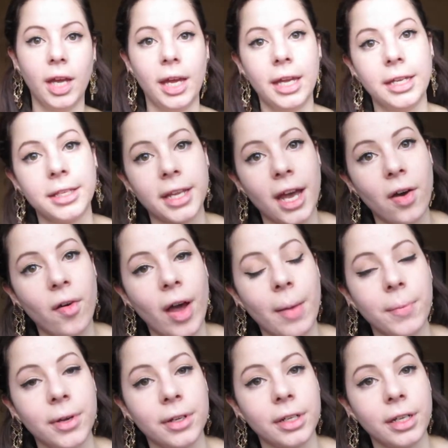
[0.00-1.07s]
And now I'm
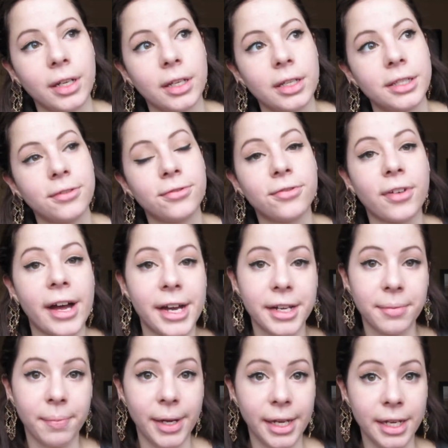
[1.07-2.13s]
gonna
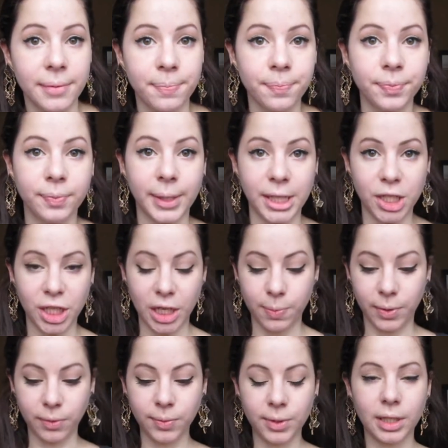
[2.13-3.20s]
define my
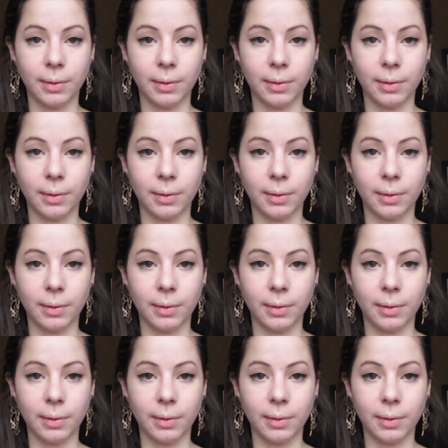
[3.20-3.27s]
cheekbones.